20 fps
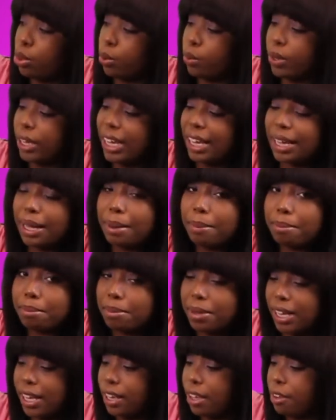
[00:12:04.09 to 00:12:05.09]
three
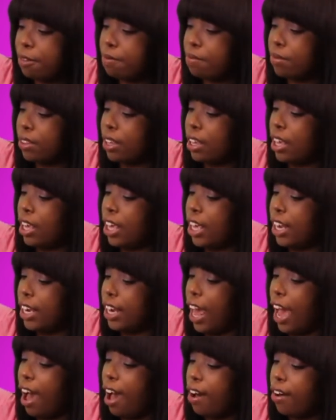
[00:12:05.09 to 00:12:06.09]
B.
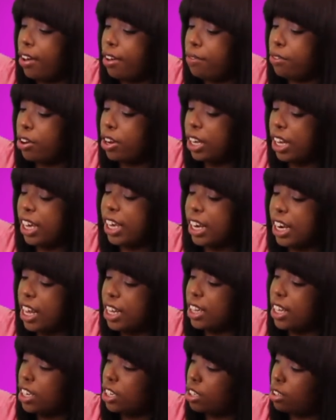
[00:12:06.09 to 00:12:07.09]
Now, if you're looking
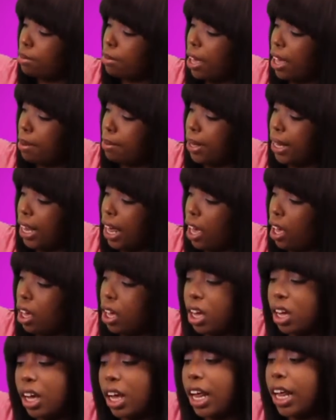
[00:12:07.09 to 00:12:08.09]
at this, you might be like,
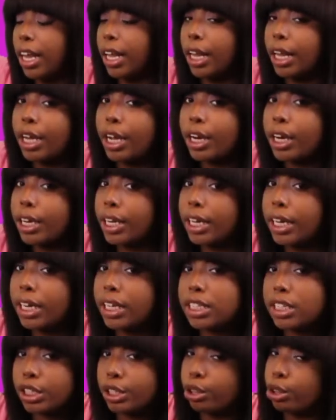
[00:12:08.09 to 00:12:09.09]
oh, clearly
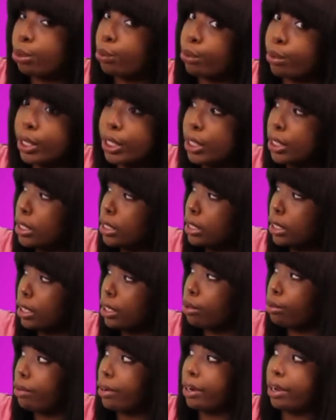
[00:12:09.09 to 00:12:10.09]
it's a three
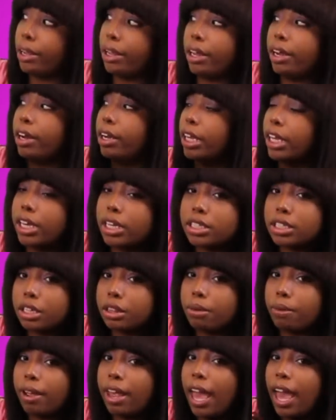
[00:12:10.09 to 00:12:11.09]
C or clearly it's
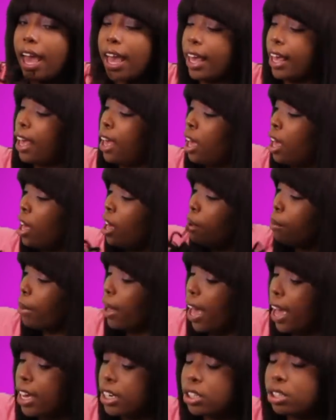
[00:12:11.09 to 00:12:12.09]
a three A.
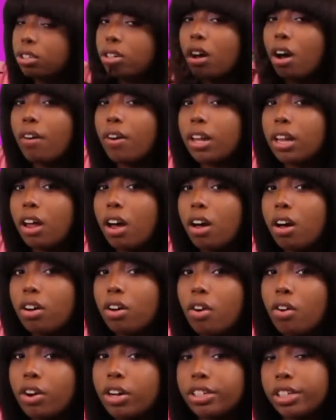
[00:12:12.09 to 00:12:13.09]
But as you go
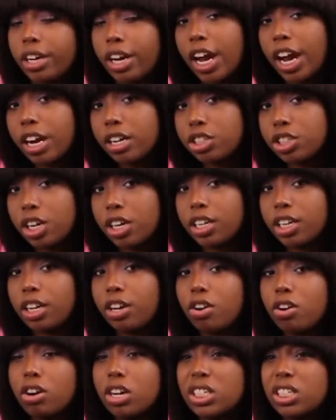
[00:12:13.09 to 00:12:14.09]
along on your hair
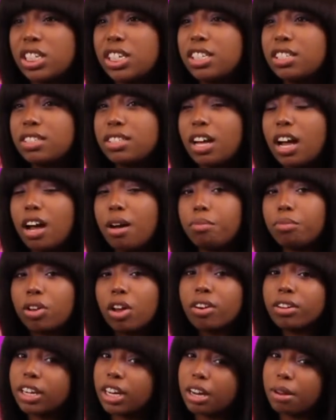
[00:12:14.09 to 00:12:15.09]
journey or just um,
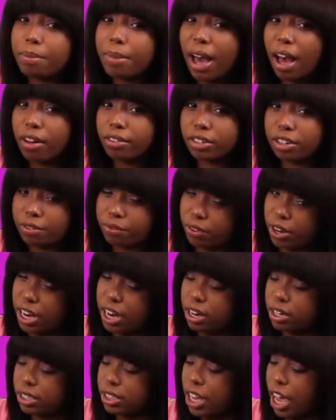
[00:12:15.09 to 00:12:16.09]
learning about different
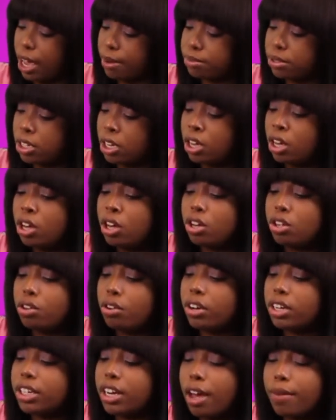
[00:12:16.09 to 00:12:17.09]
hair types,
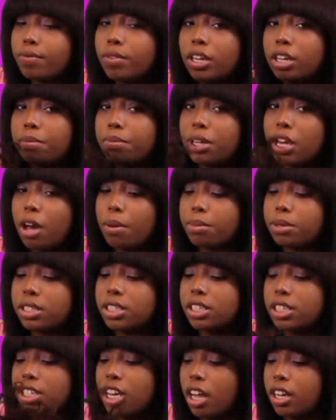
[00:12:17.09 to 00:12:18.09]
you'll definitely be able
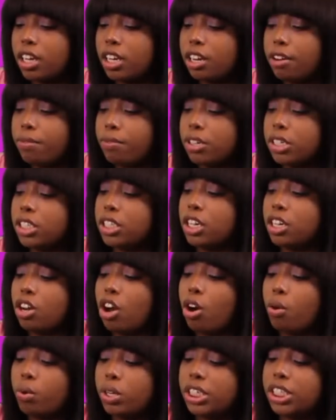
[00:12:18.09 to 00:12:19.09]
to tell the difference and
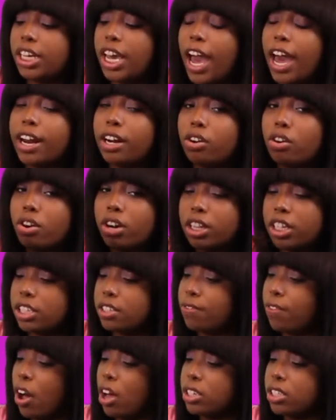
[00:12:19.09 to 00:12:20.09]
know which category
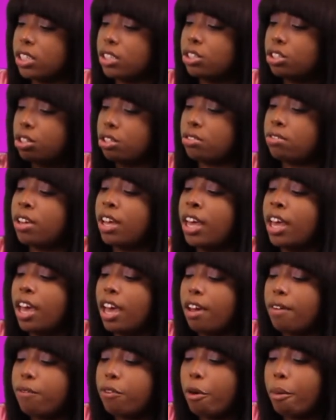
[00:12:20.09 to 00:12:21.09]
this falls into.
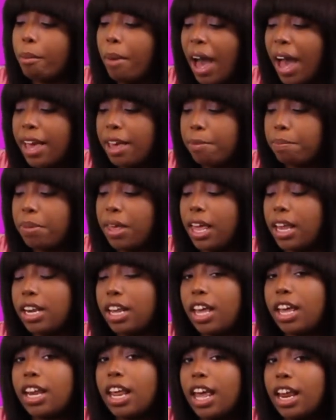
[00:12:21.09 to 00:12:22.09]
And from my
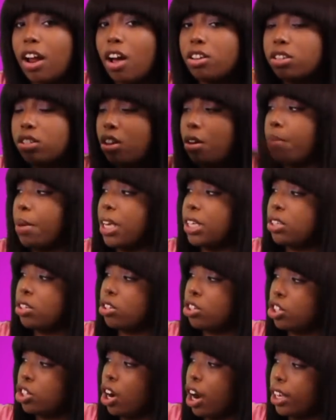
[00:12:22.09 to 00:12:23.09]
opinion, and also based
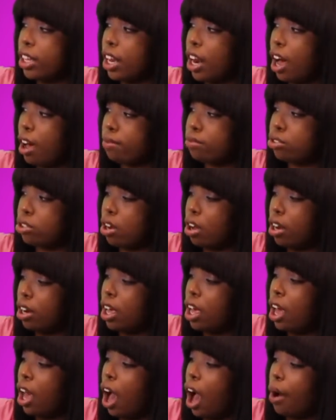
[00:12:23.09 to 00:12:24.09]
on the chart that I've drawn,
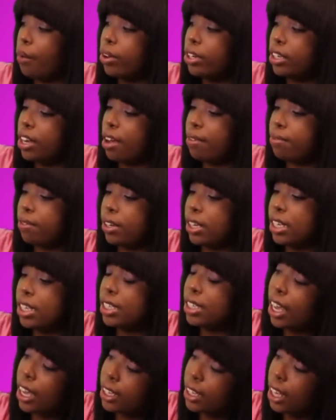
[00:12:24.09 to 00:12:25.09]
I would definitely
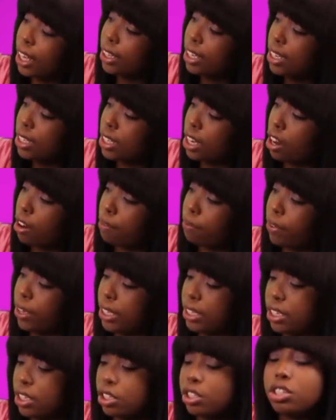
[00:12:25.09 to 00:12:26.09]
say this hair
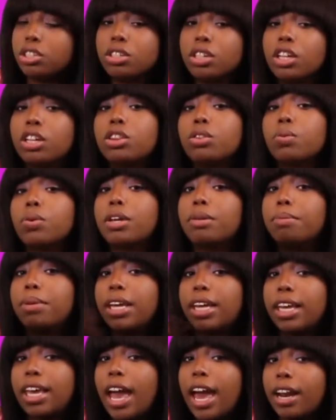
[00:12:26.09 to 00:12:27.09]
fits into the three
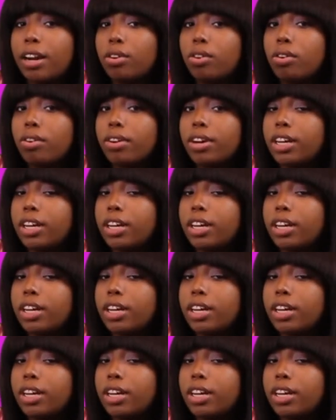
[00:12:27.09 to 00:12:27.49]
B category.